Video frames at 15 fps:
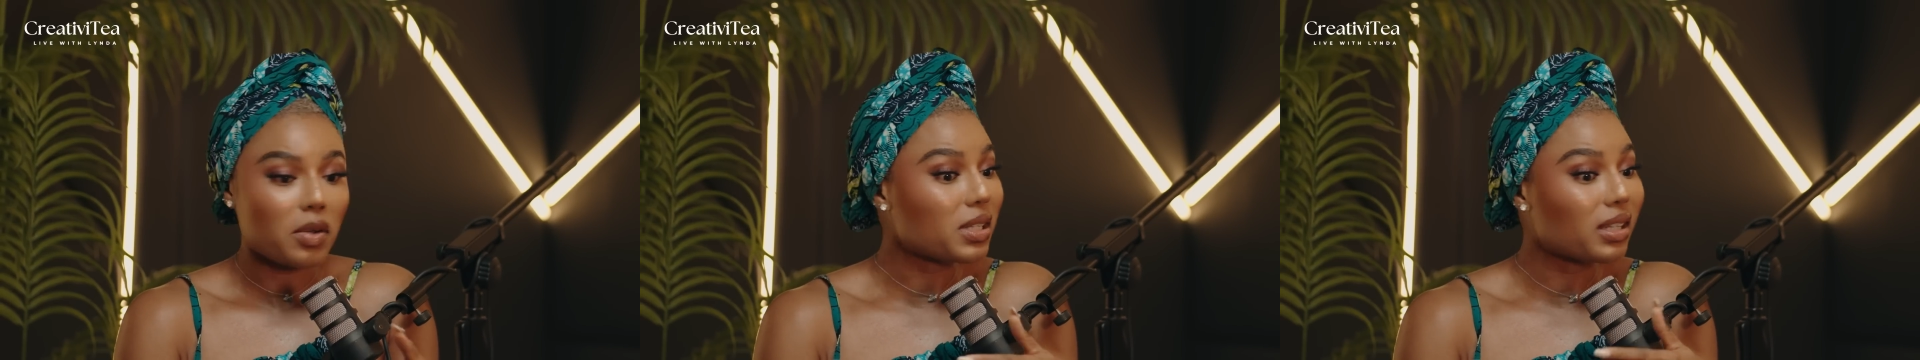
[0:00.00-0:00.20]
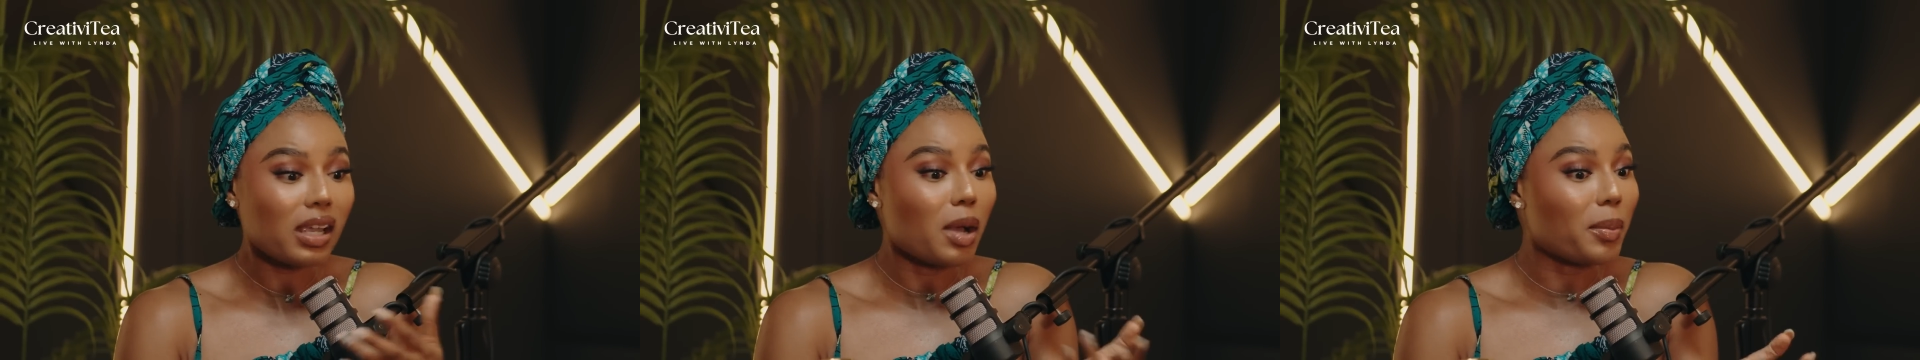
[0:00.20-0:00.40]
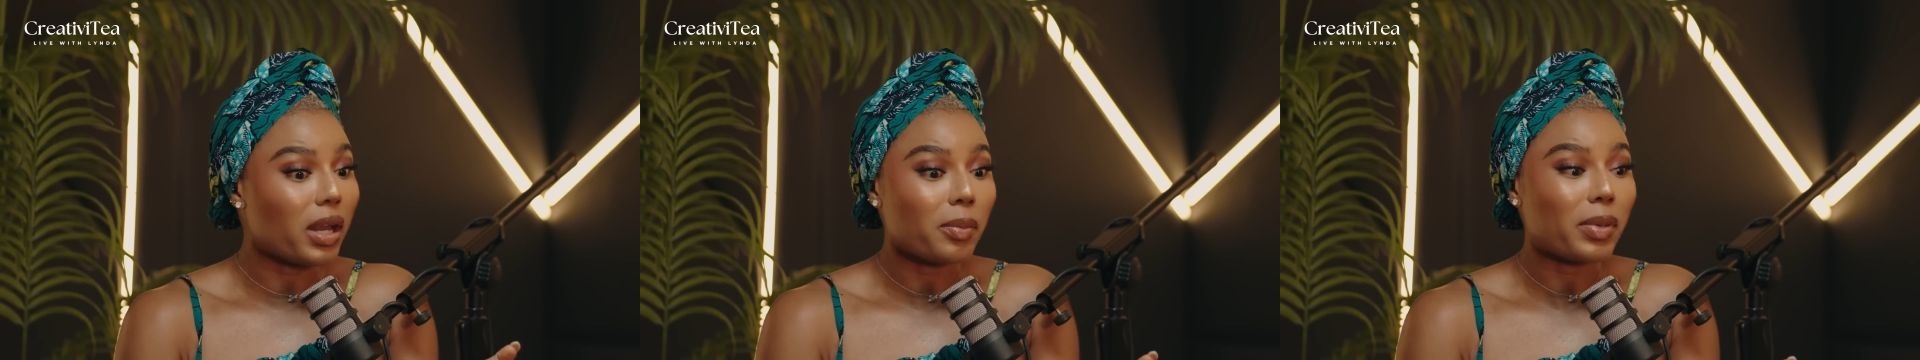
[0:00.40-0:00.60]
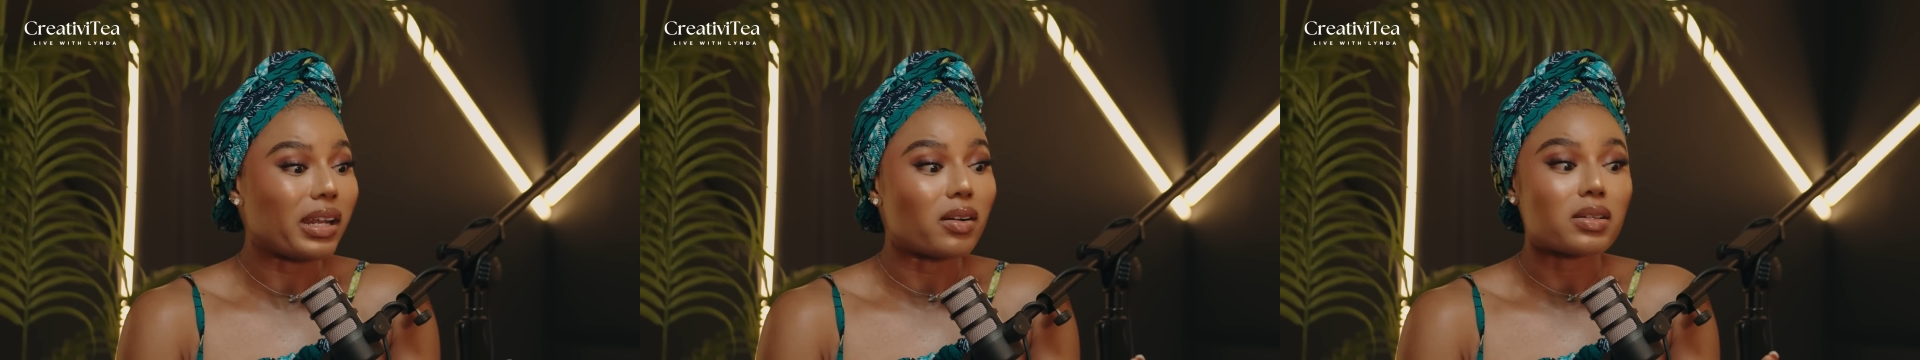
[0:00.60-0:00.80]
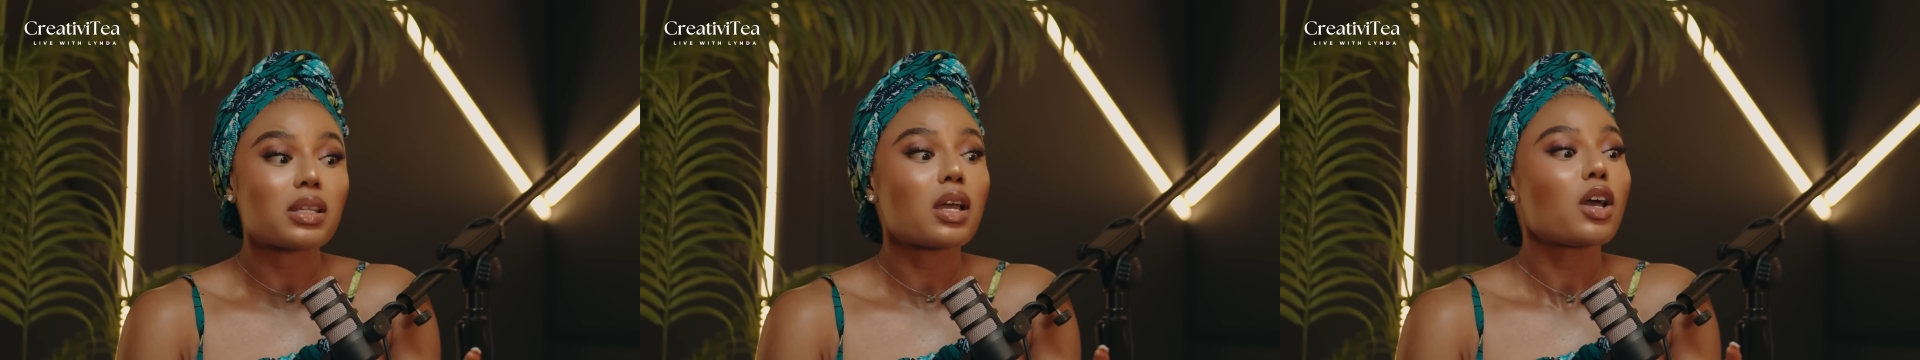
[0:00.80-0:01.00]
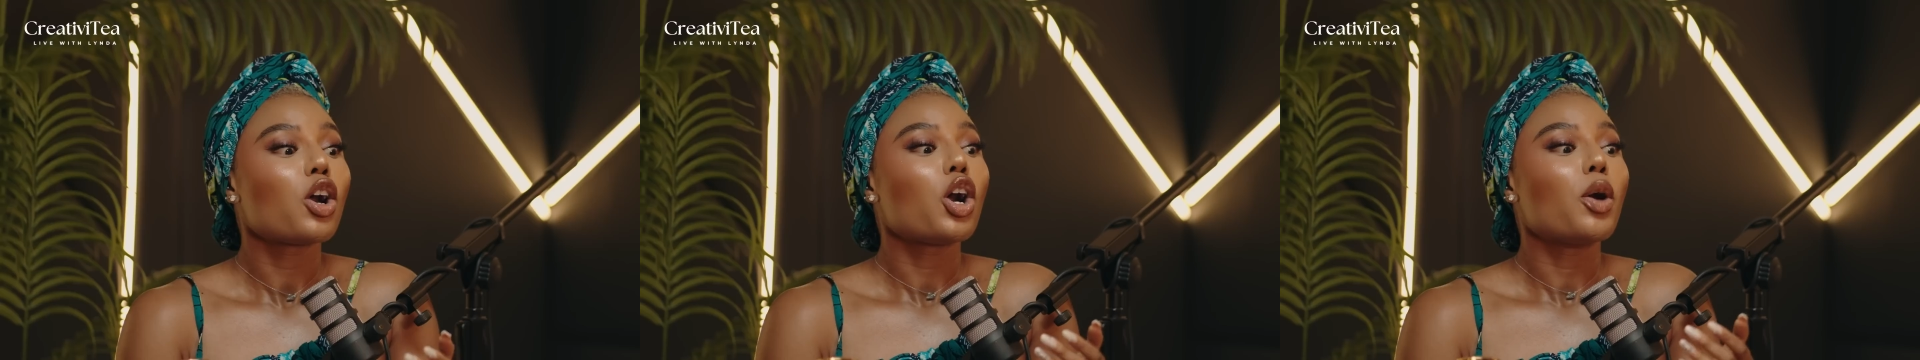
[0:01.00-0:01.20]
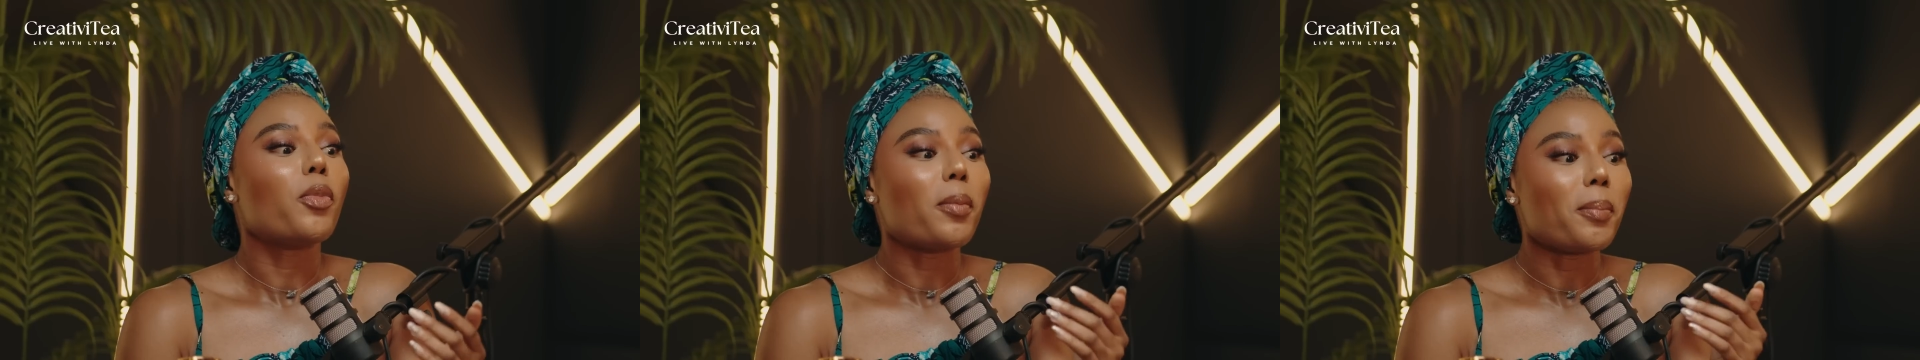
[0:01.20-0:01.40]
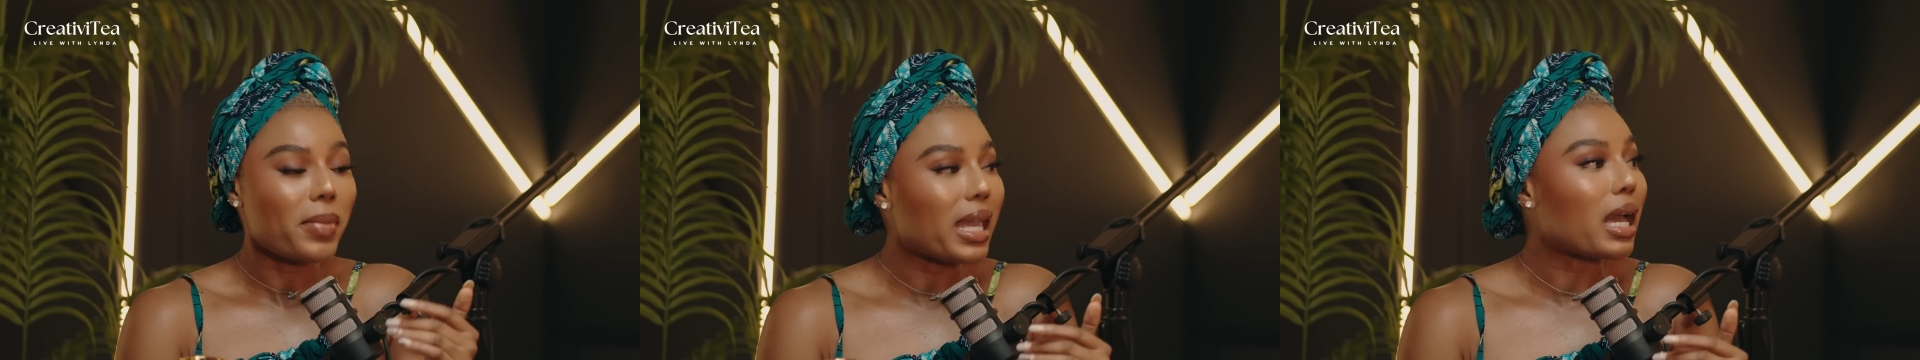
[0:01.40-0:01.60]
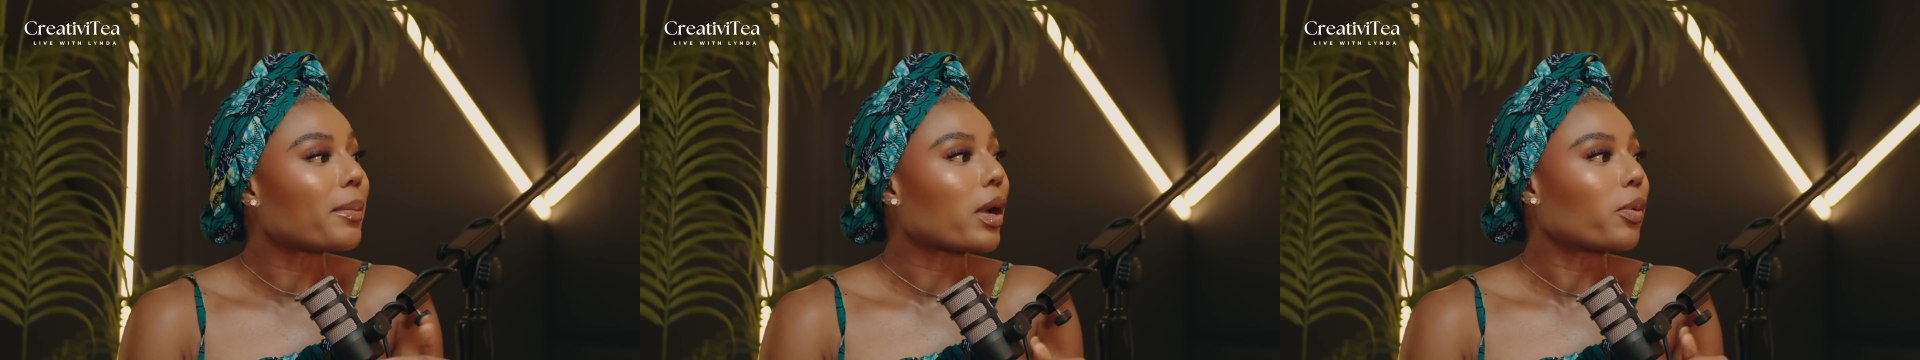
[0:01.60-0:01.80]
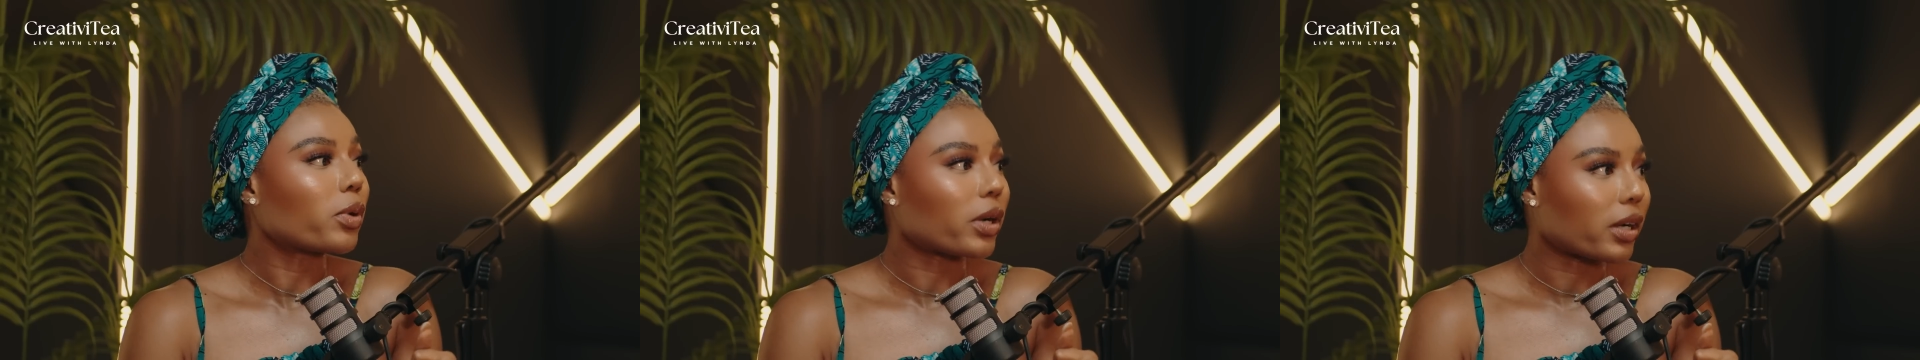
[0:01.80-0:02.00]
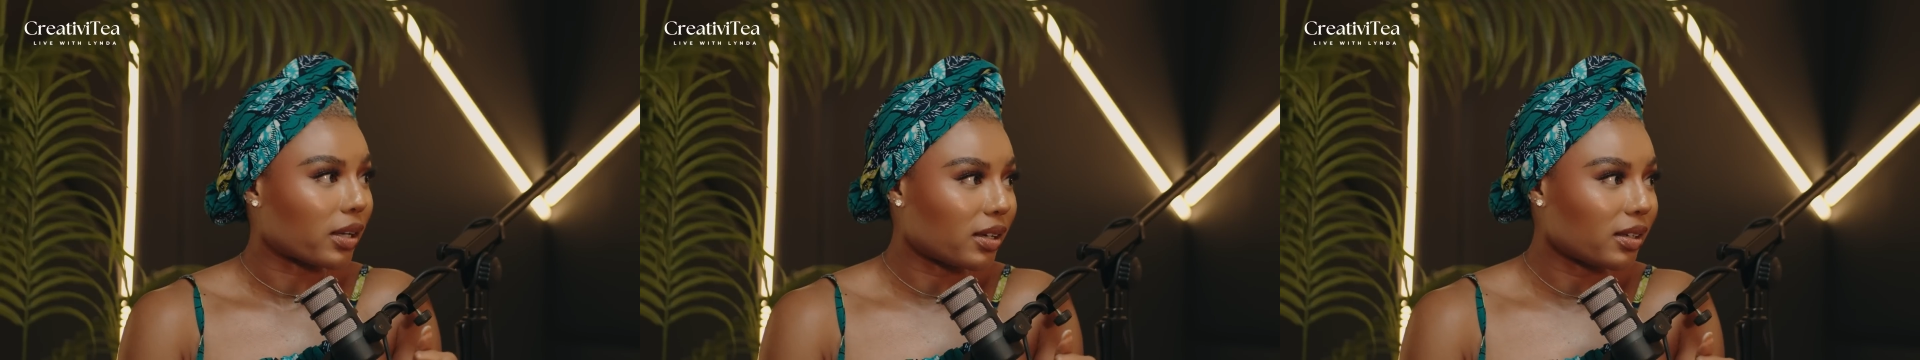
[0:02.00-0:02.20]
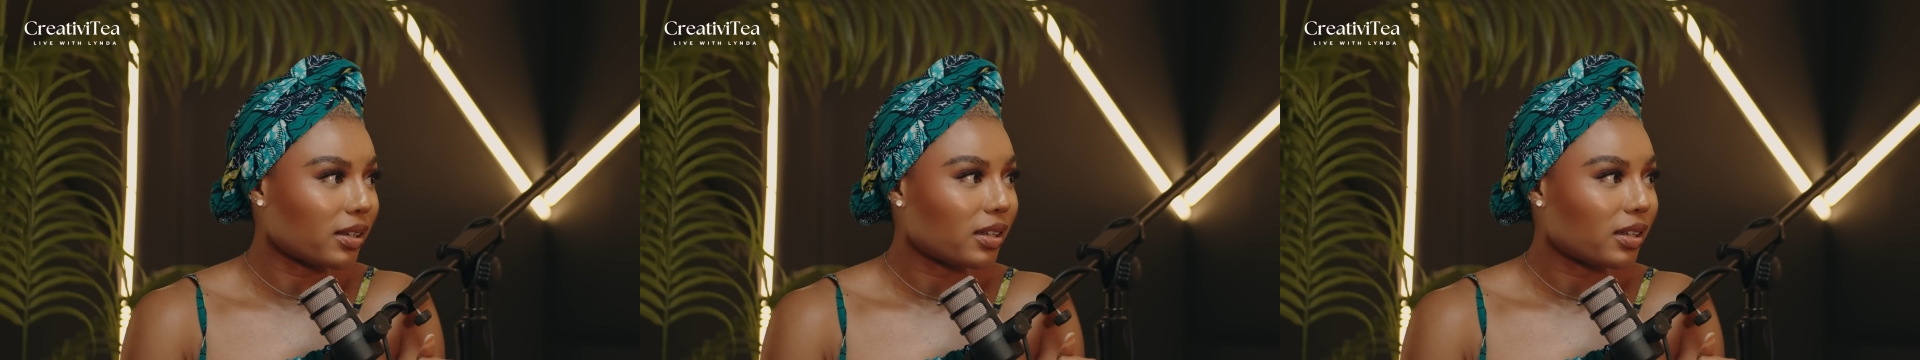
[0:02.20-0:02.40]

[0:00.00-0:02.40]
I wasn't thinking of anybody else but me and my work.